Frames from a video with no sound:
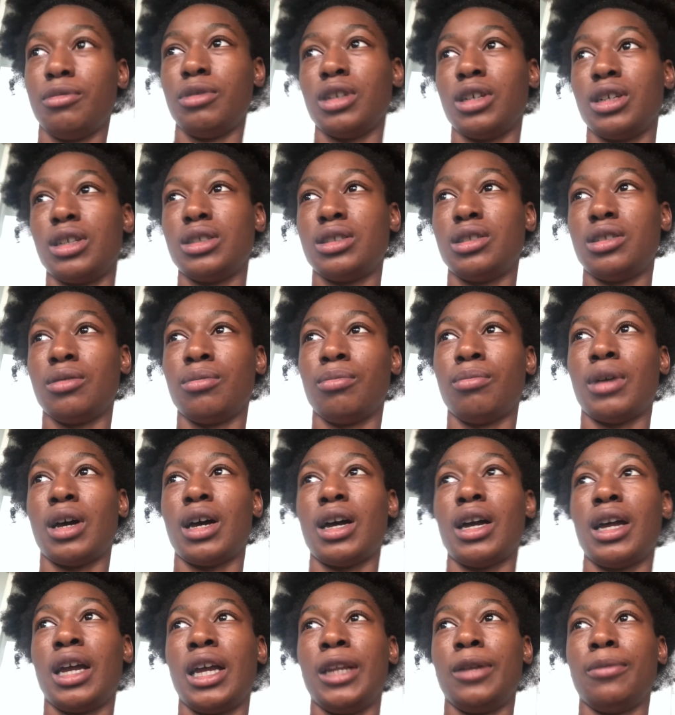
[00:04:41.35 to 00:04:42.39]
does the
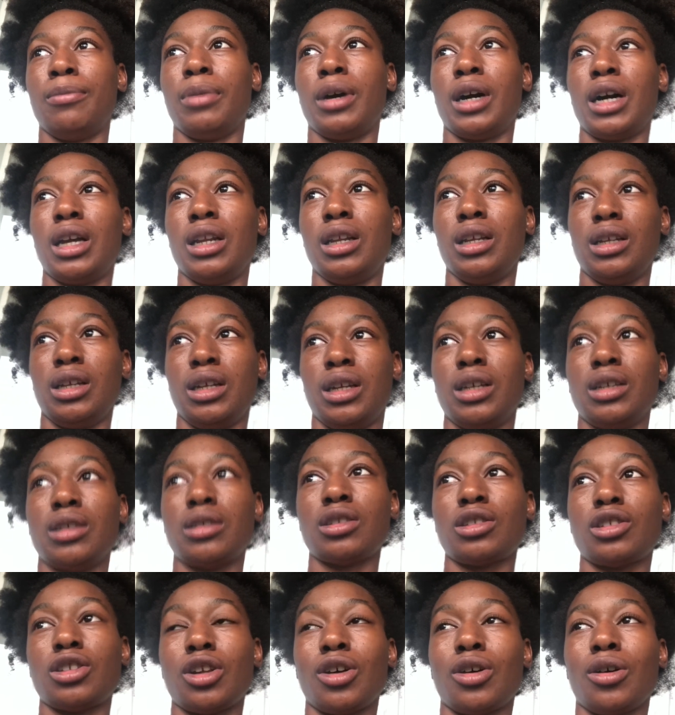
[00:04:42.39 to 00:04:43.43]
mind, body, and
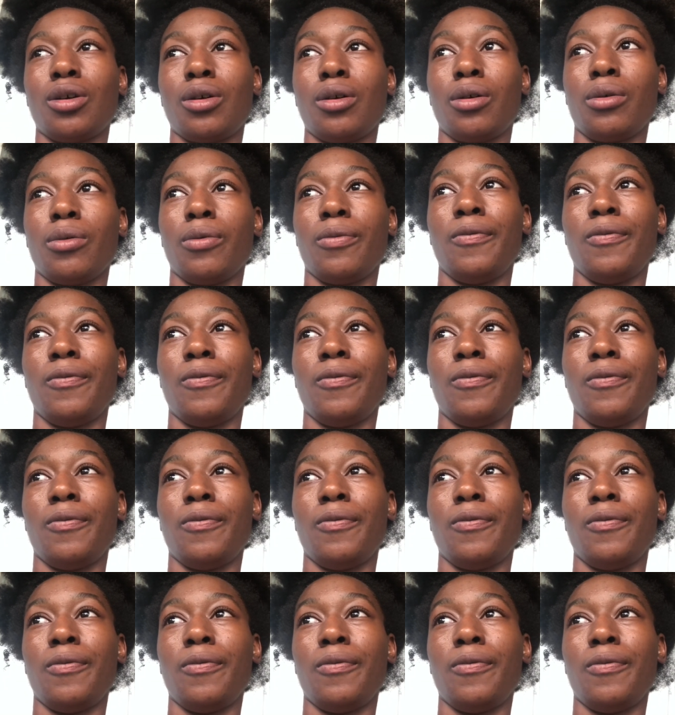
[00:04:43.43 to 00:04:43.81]
soul